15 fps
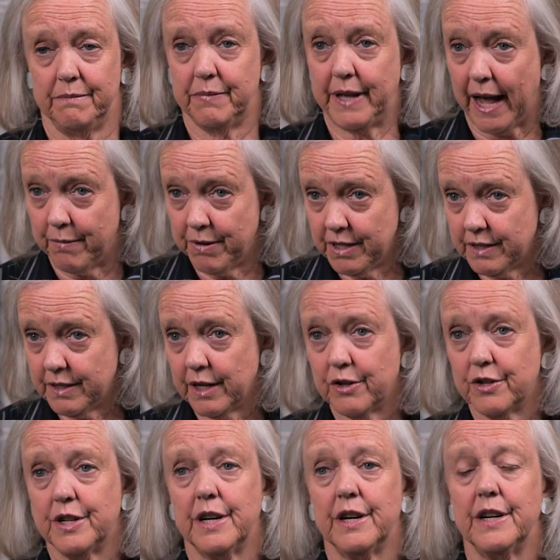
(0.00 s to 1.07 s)
cabinet
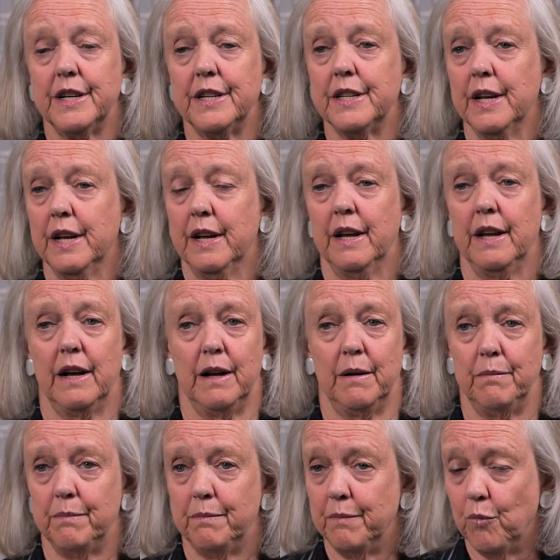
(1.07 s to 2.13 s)
secretaries,
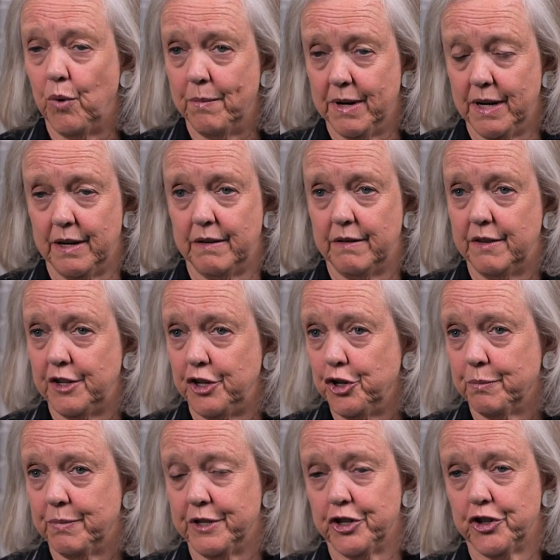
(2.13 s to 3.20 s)
women in
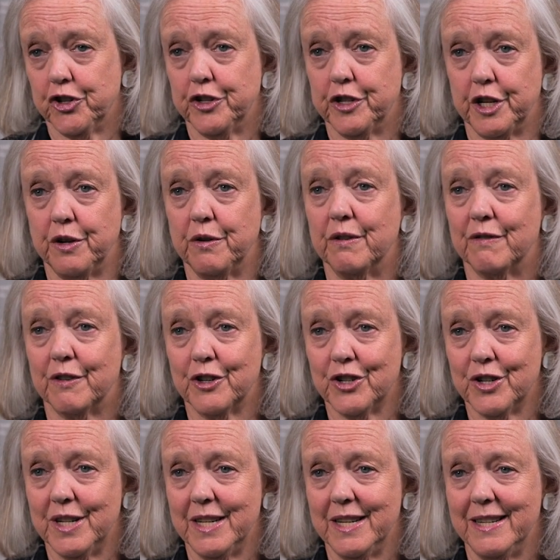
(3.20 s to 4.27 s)
senior positions at
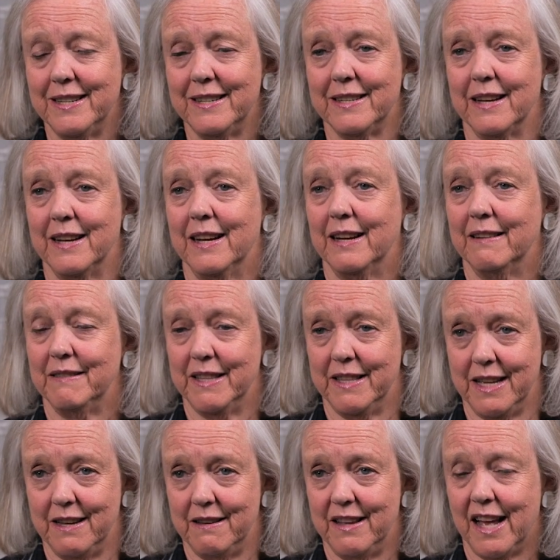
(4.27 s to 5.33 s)
universities, in
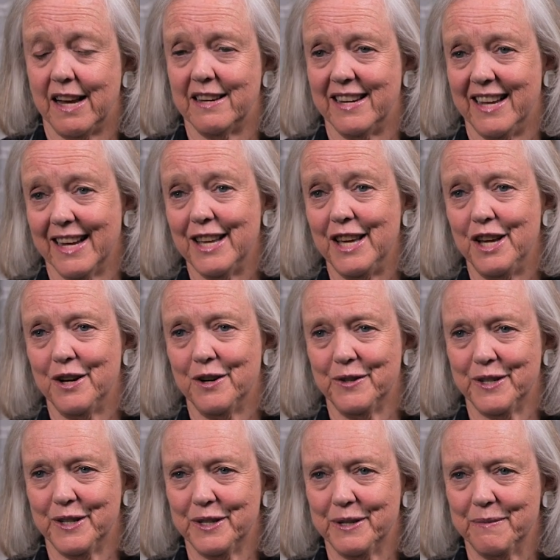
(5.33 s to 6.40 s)
the ed tech
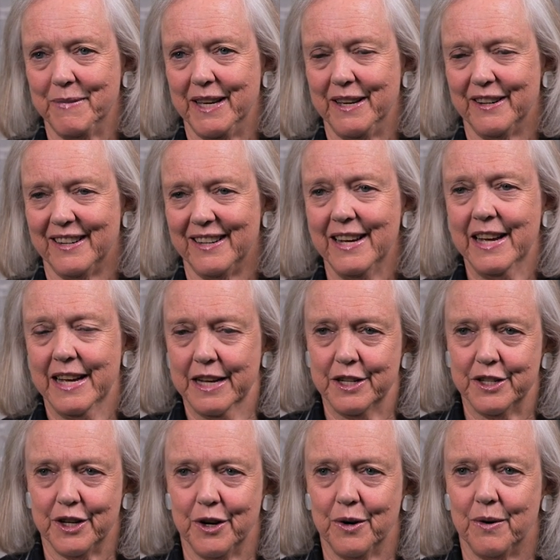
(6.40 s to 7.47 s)
ecosystem here.
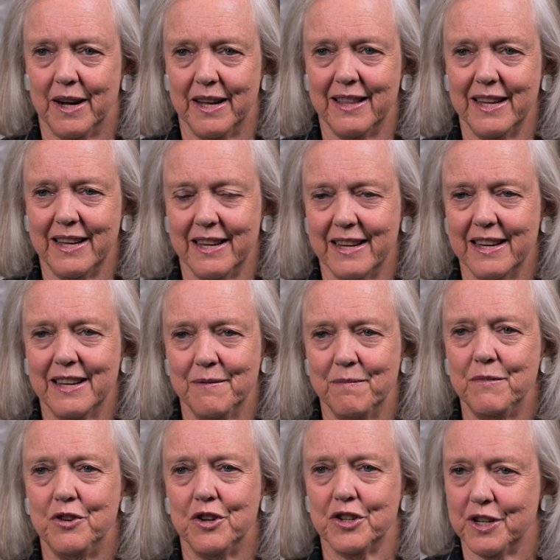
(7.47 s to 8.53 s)
So I think
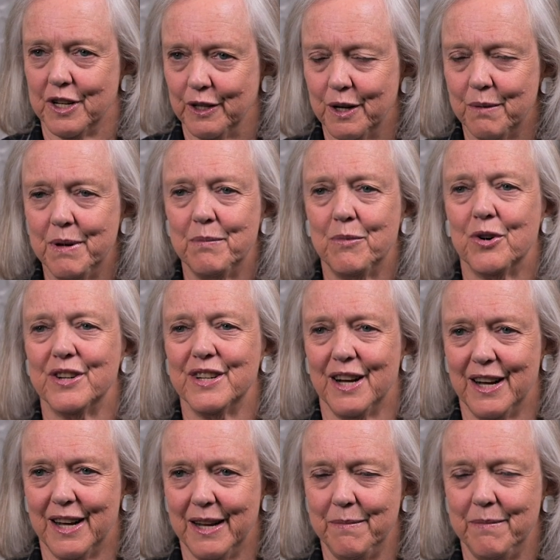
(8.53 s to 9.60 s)
just a little bit more
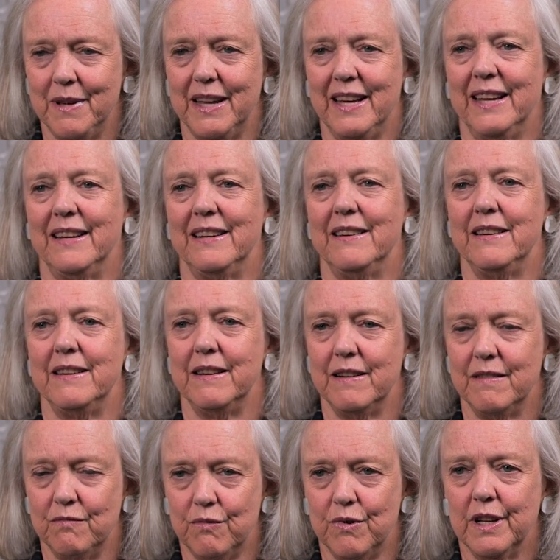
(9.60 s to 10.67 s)
time and
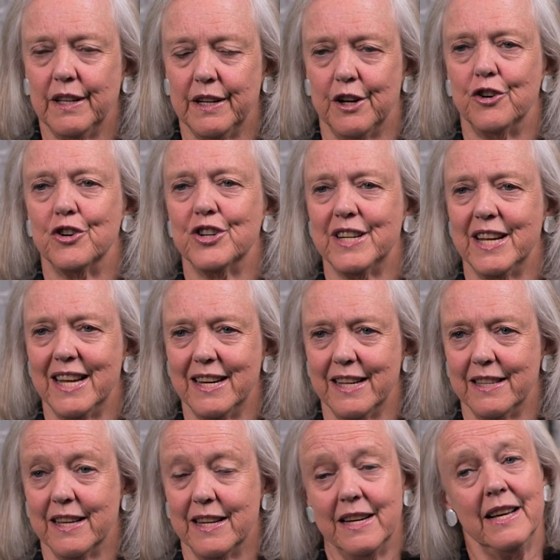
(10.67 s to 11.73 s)
really
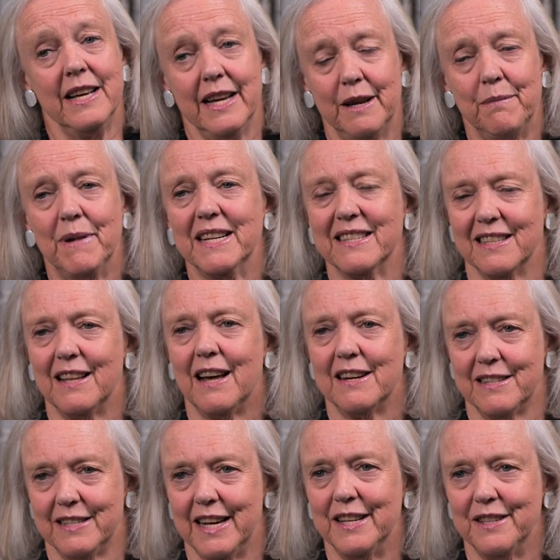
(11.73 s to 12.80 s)
understanding that it makes a lot of
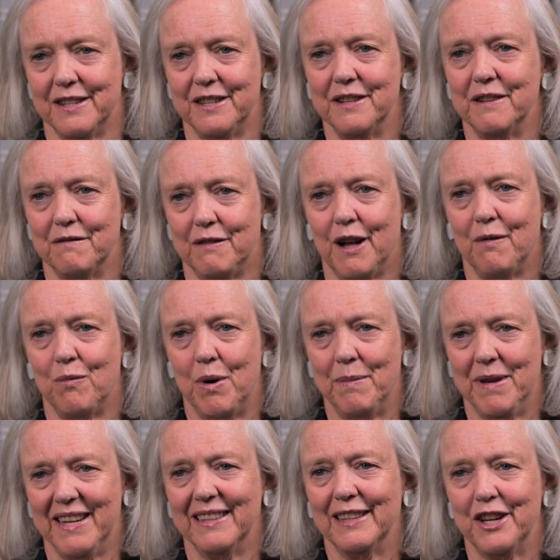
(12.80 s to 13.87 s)
sense to involve women in